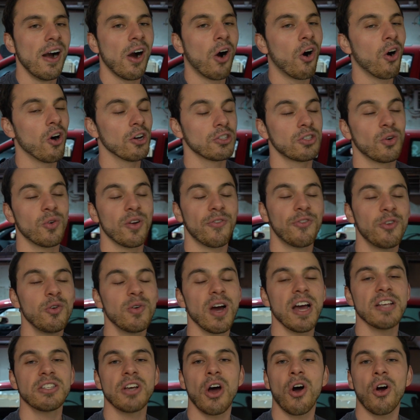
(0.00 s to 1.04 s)
Also, if you
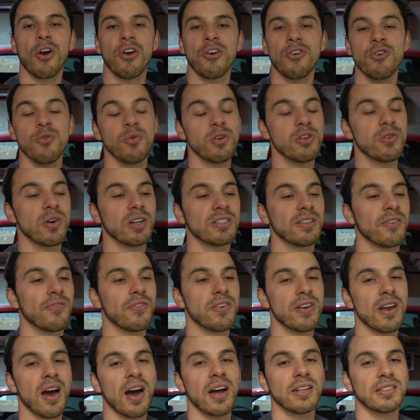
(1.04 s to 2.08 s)
guys are new and you guys have
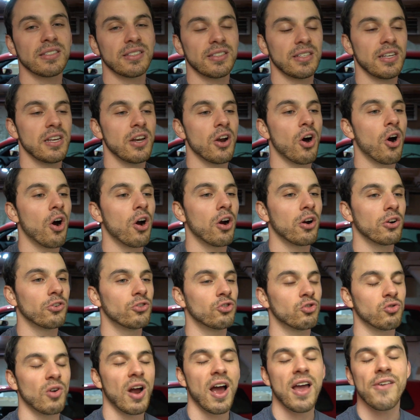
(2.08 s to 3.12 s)
not seen our
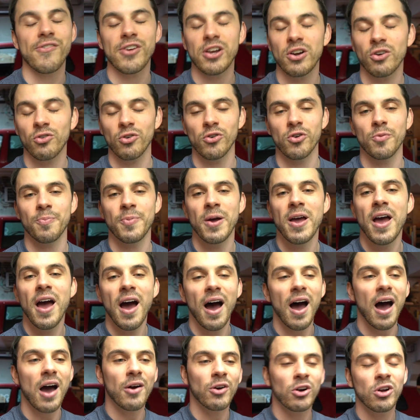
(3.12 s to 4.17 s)
driving group,
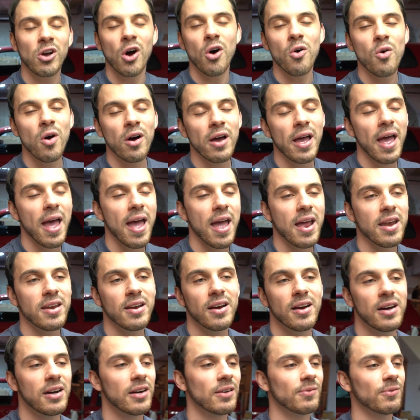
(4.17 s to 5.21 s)
go and
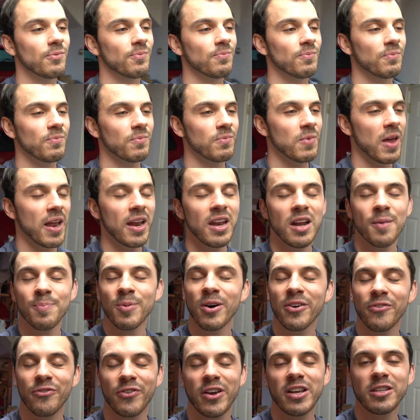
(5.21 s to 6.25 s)
hit it up on
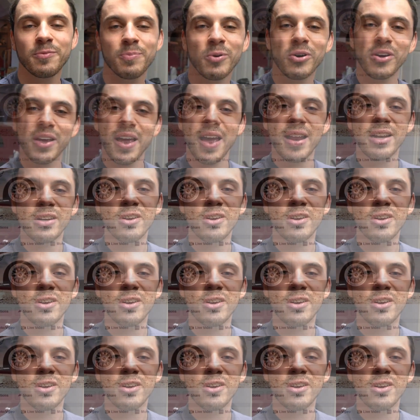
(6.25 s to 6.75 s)
Facebook and